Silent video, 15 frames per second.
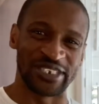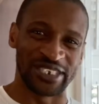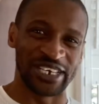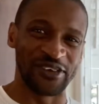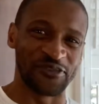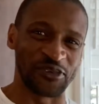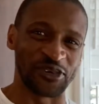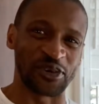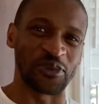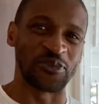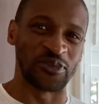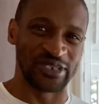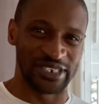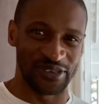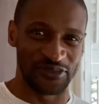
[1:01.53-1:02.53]
you're not
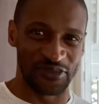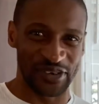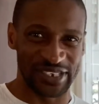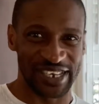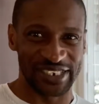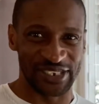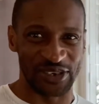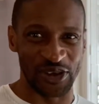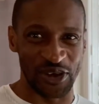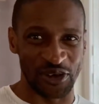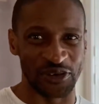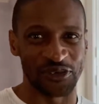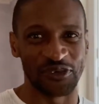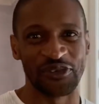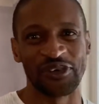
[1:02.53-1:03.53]
motivated
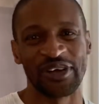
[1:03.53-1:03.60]
enough,